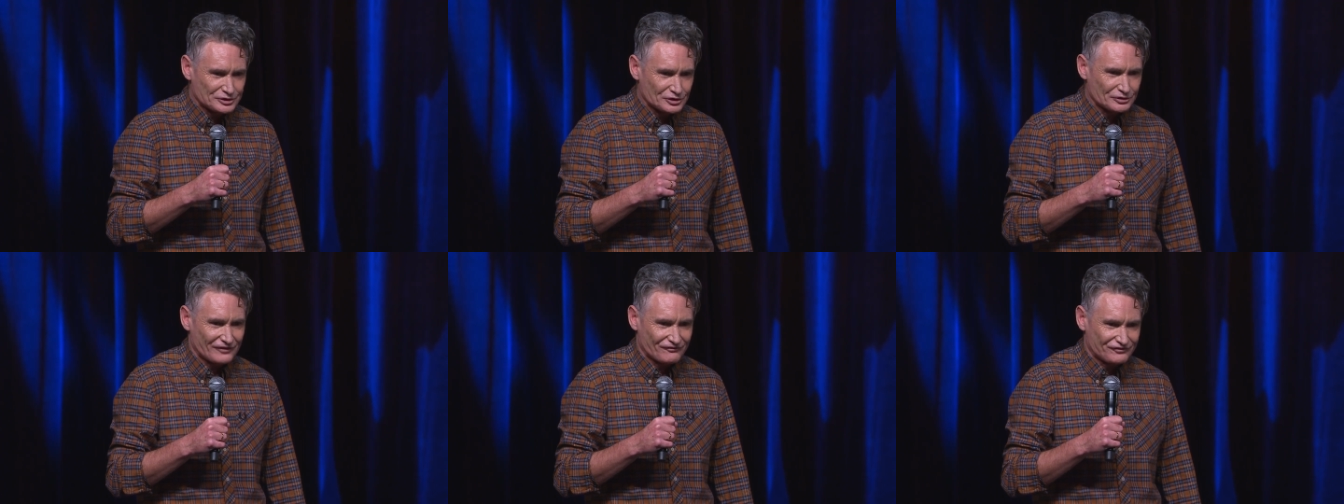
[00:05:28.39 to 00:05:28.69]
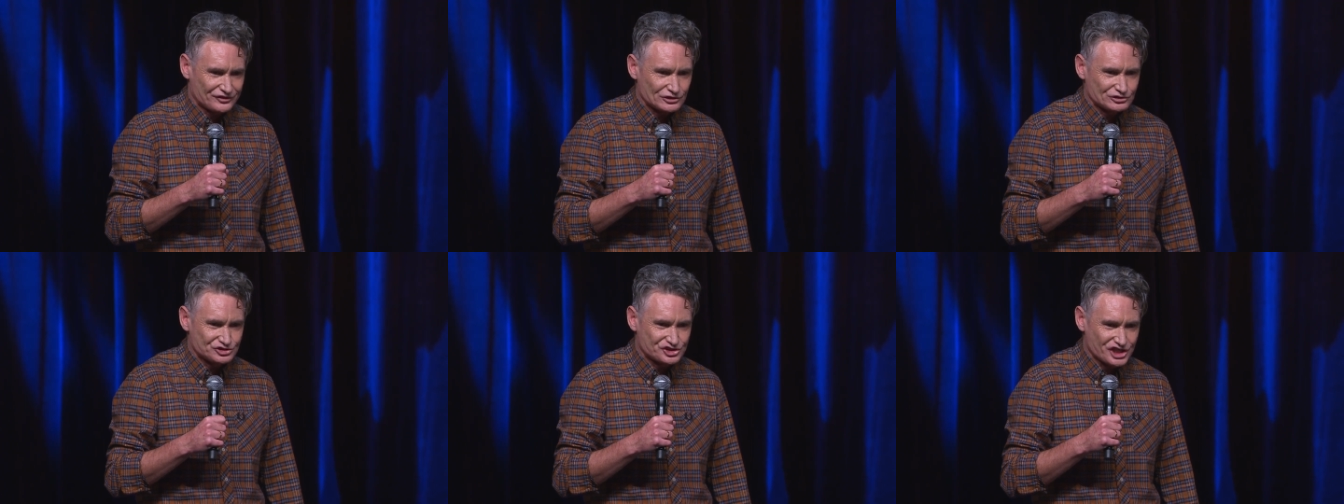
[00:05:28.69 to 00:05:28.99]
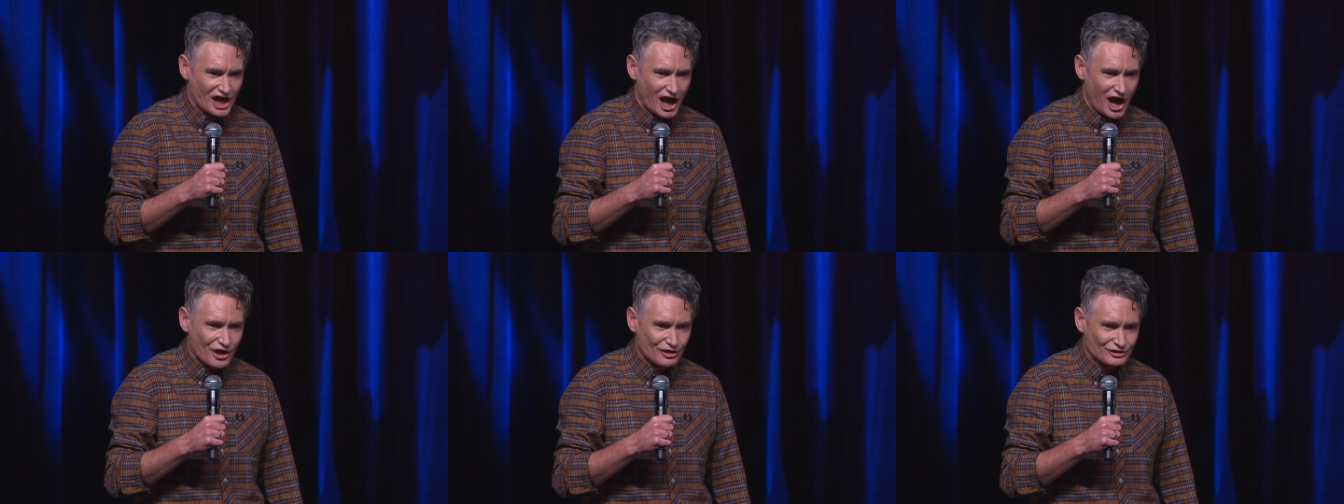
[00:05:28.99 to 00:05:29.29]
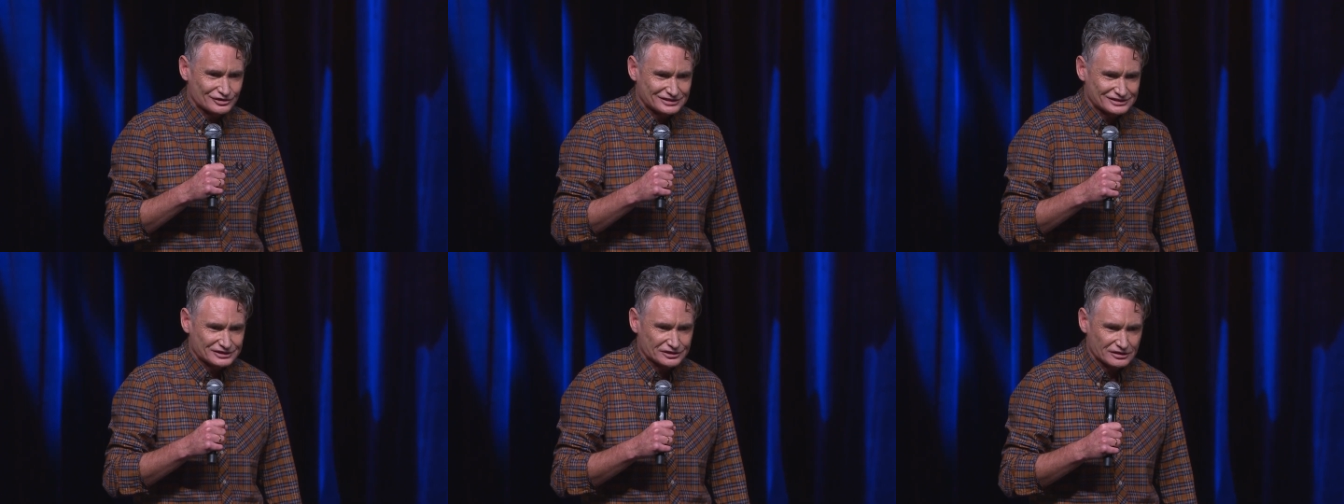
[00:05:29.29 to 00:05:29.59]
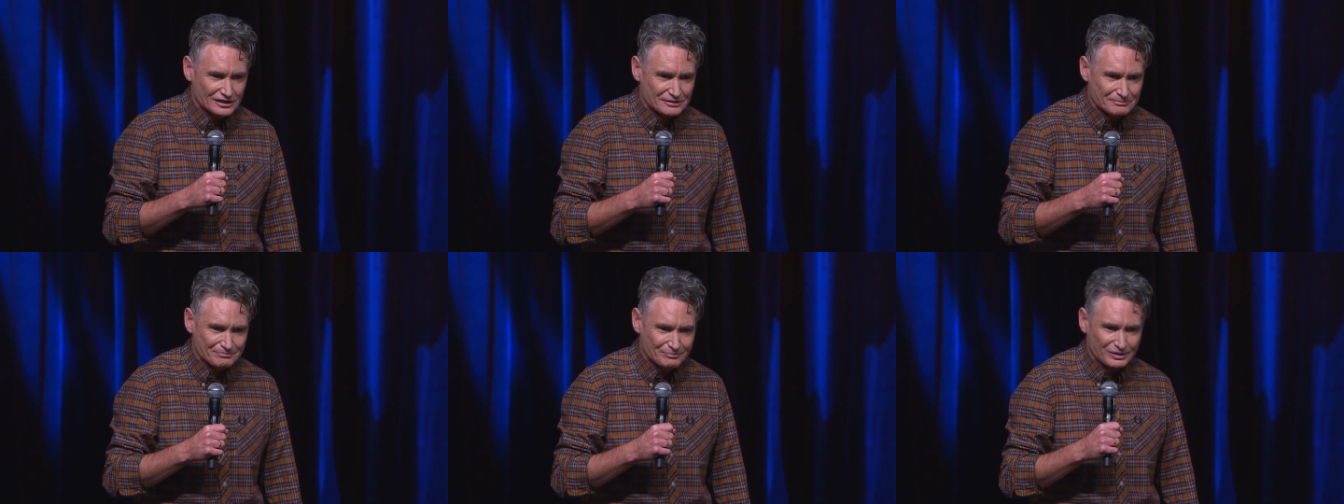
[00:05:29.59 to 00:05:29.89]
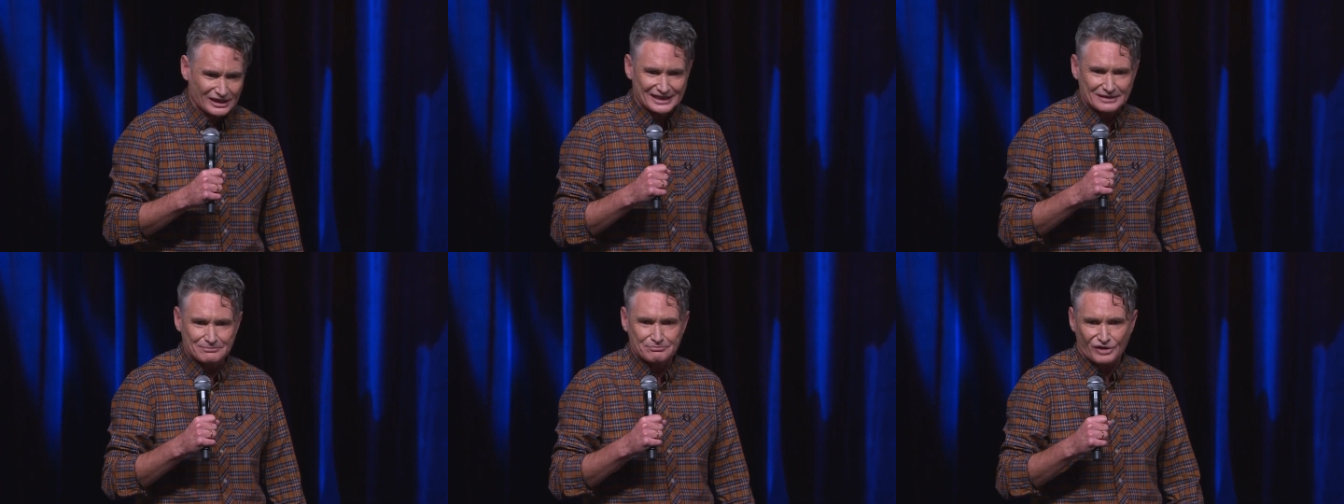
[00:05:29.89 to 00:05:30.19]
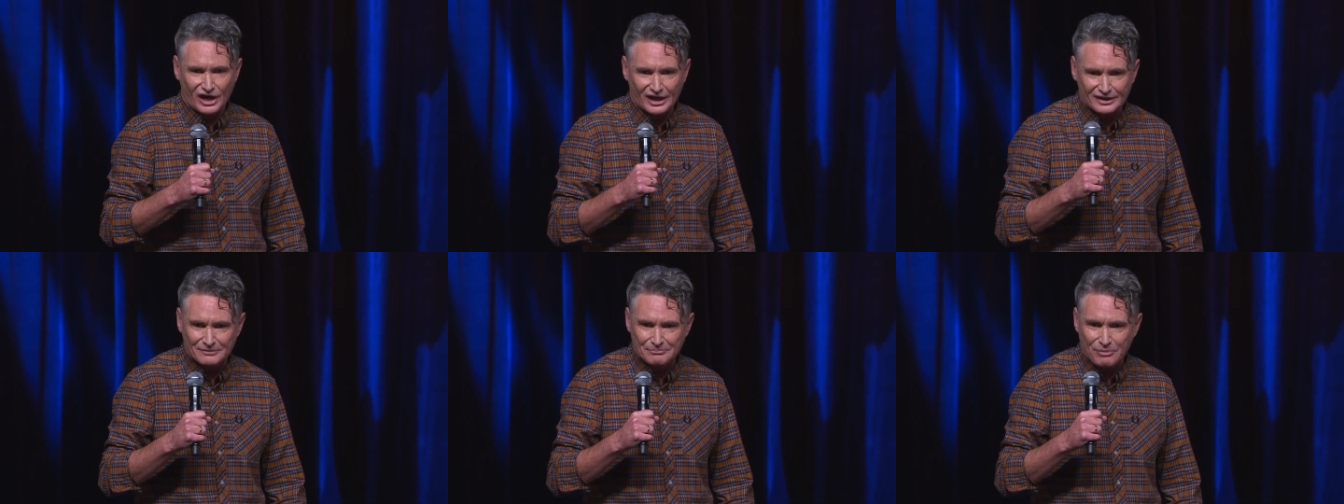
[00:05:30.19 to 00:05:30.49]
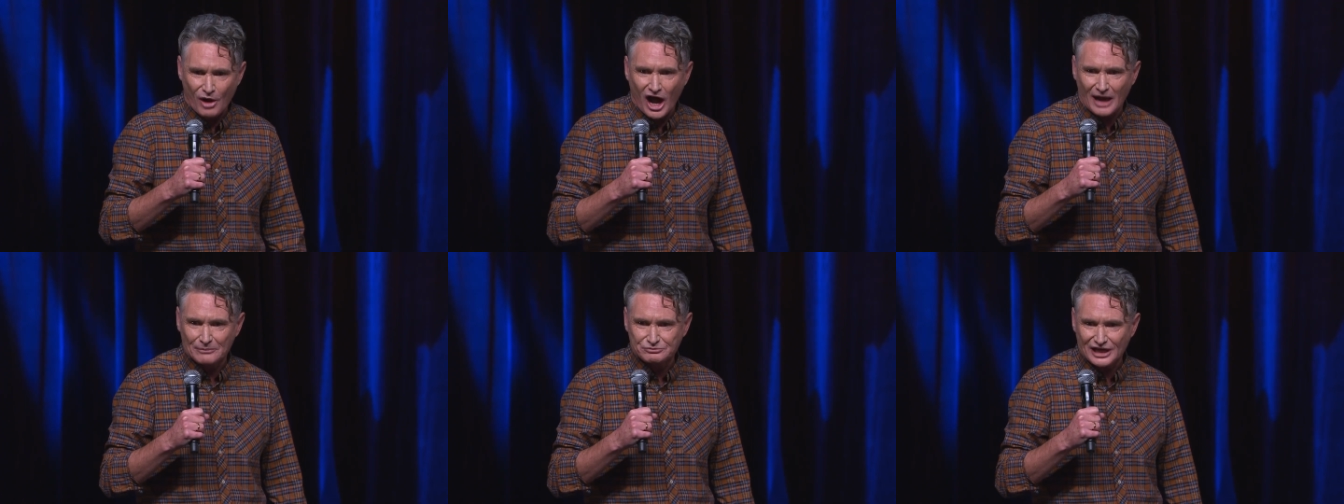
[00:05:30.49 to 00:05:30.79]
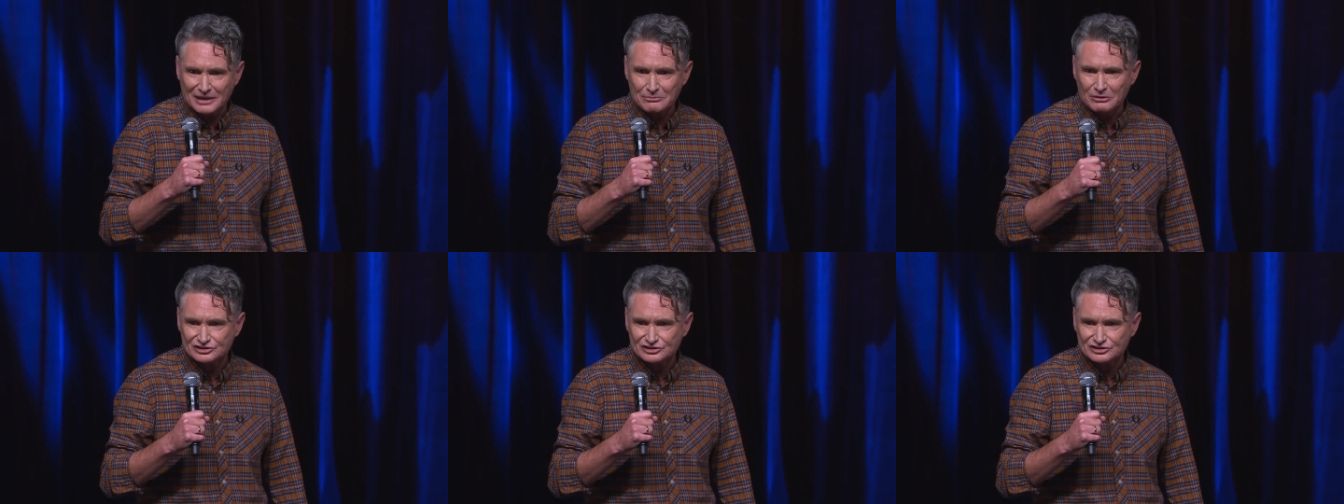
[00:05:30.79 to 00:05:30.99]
doing a few jokes until her bloody brother piped up.